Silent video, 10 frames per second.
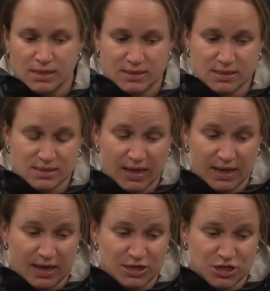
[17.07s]
didn't
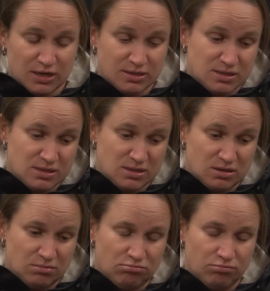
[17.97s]
take our chances,
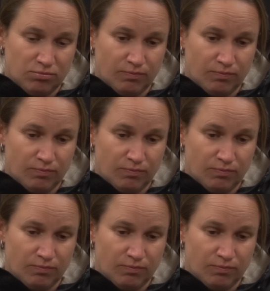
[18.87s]
and